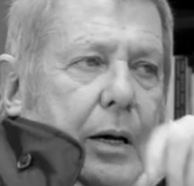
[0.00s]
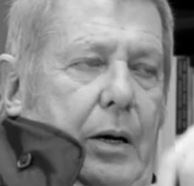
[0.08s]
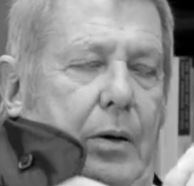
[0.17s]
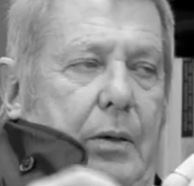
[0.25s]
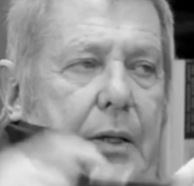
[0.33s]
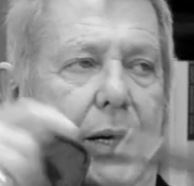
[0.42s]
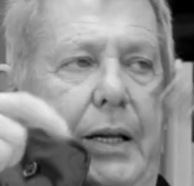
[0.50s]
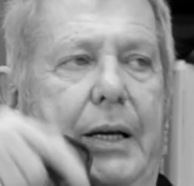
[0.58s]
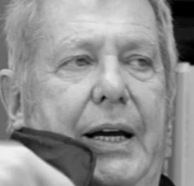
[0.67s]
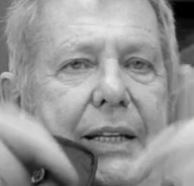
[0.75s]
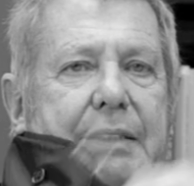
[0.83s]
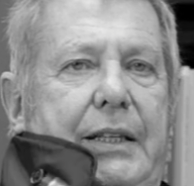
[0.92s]
all the other
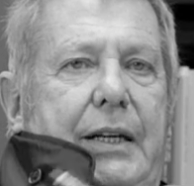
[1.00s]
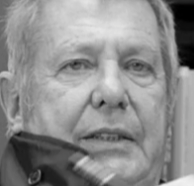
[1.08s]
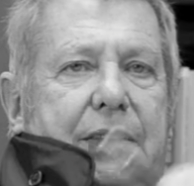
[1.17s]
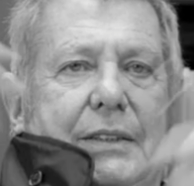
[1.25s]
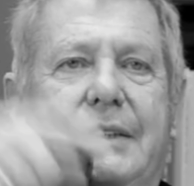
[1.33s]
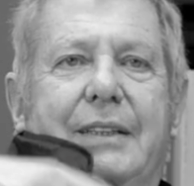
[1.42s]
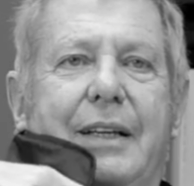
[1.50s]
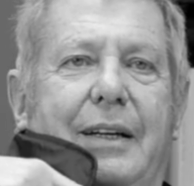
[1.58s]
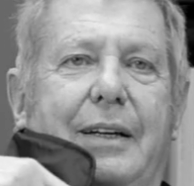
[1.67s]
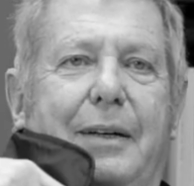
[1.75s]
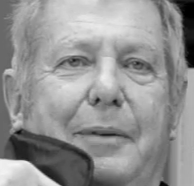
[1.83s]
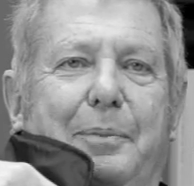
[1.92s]
guys. Yeah,
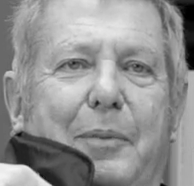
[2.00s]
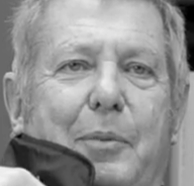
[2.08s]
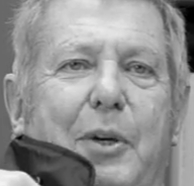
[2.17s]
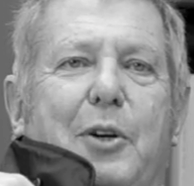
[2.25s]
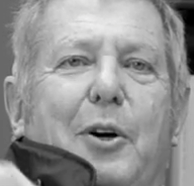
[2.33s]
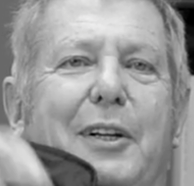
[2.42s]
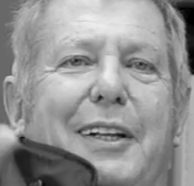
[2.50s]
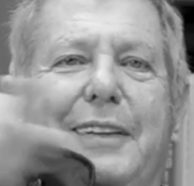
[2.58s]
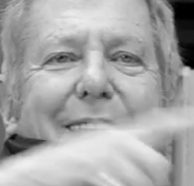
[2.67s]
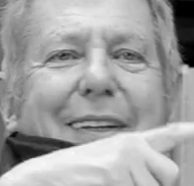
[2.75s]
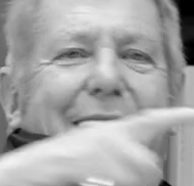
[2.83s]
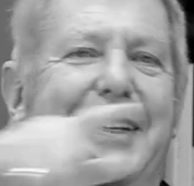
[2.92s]
um, we call
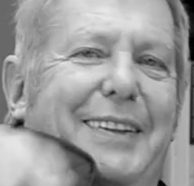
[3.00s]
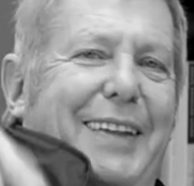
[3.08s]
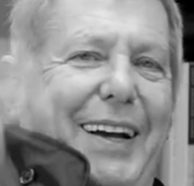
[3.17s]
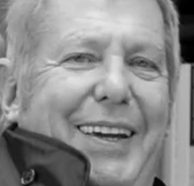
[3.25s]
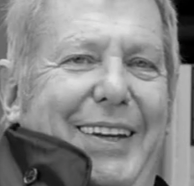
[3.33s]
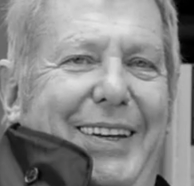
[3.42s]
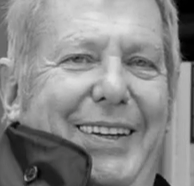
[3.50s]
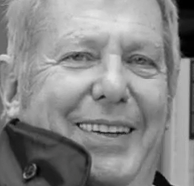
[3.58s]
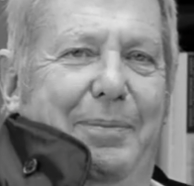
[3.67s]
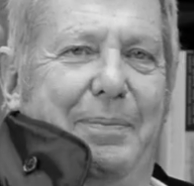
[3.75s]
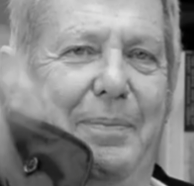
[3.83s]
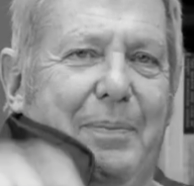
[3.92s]
it tiki taki
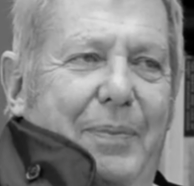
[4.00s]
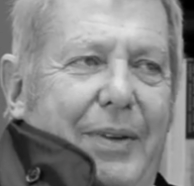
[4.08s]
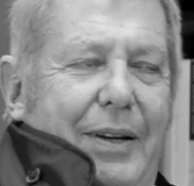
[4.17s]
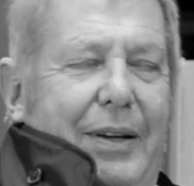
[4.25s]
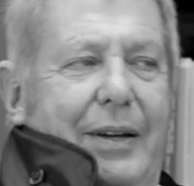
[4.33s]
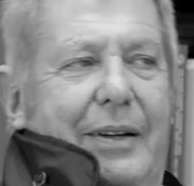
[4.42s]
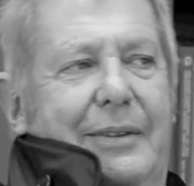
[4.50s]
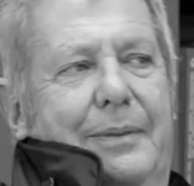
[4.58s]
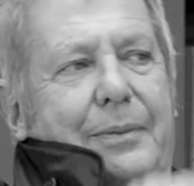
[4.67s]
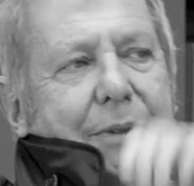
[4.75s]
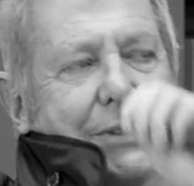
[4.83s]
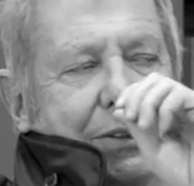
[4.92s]
uh,
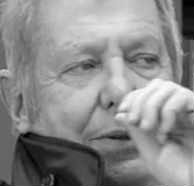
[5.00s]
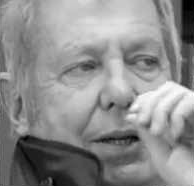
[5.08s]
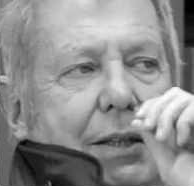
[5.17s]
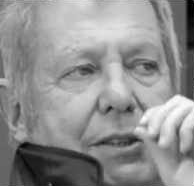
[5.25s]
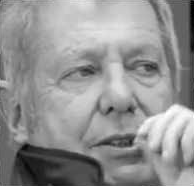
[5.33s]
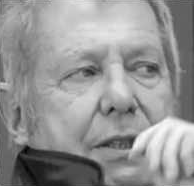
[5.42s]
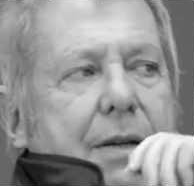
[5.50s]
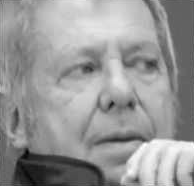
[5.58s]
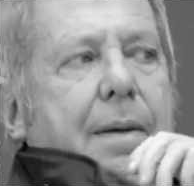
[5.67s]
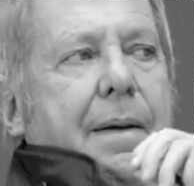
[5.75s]
strategy.